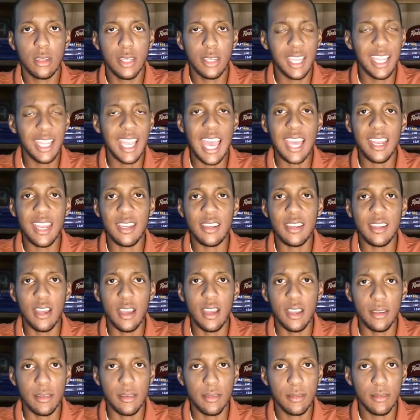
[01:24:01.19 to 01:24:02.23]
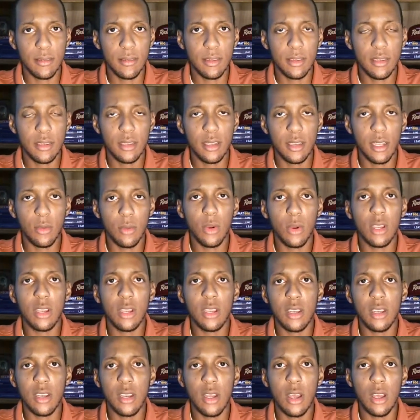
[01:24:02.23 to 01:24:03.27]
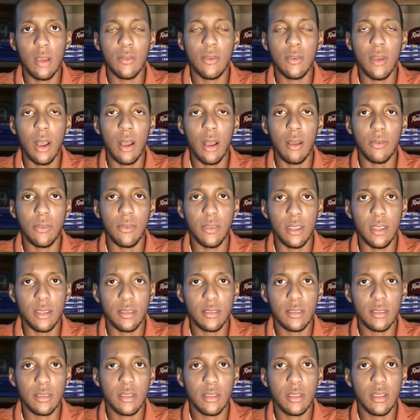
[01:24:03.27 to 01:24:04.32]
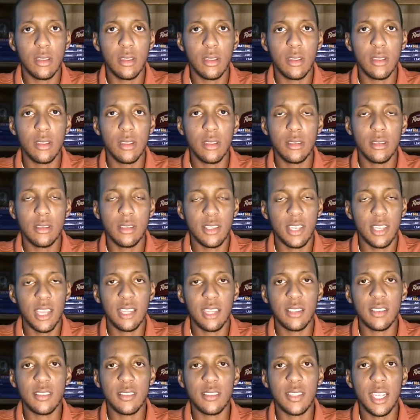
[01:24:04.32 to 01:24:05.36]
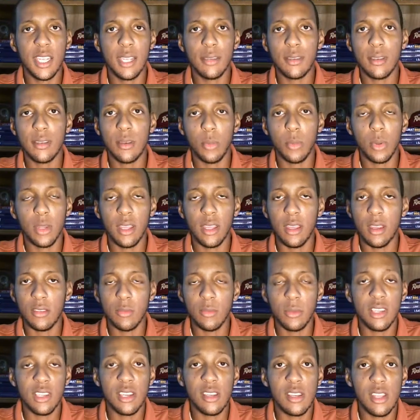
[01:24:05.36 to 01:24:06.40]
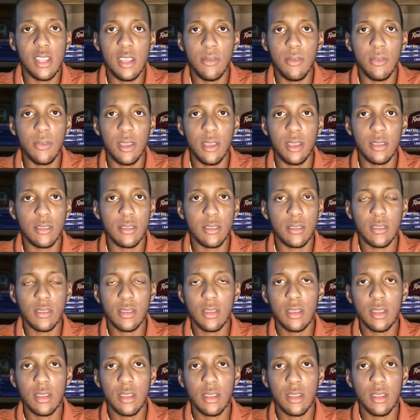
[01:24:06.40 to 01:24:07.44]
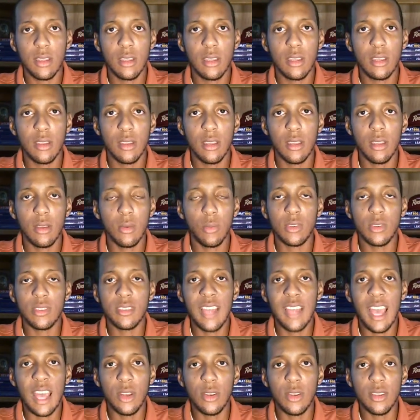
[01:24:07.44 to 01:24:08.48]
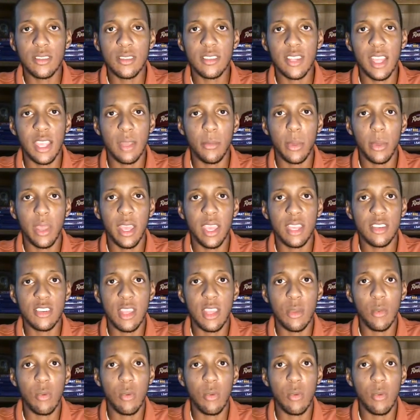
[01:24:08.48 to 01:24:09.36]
They got it done. They were a good enough offense to take this team to the playoffs, but the defense was not on the same page.